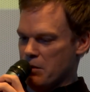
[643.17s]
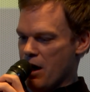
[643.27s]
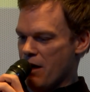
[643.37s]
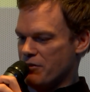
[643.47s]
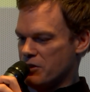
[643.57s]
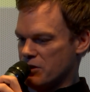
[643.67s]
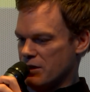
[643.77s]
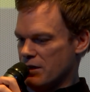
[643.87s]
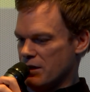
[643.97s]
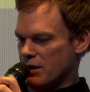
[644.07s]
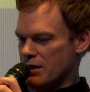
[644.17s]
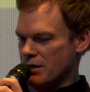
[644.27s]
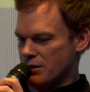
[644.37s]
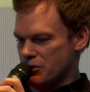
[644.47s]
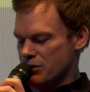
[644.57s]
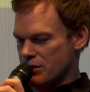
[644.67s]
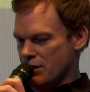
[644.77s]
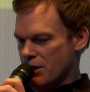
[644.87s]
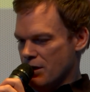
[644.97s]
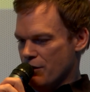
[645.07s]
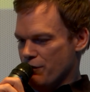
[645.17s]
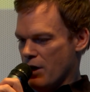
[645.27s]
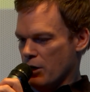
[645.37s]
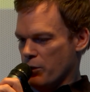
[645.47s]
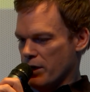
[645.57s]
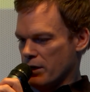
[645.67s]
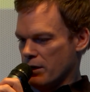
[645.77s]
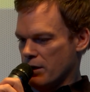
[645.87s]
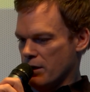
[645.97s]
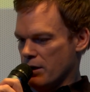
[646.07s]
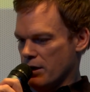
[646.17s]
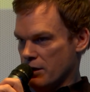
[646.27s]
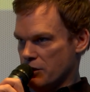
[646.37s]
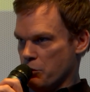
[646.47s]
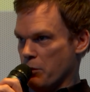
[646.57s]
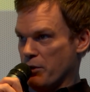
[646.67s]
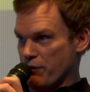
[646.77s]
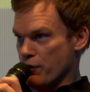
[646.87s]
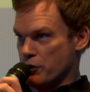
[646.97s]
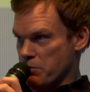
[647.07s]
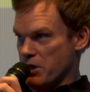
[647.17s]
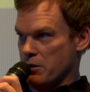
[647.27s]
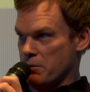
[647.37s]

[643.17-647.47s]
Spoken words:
Obviously, he's following, at least when we first meet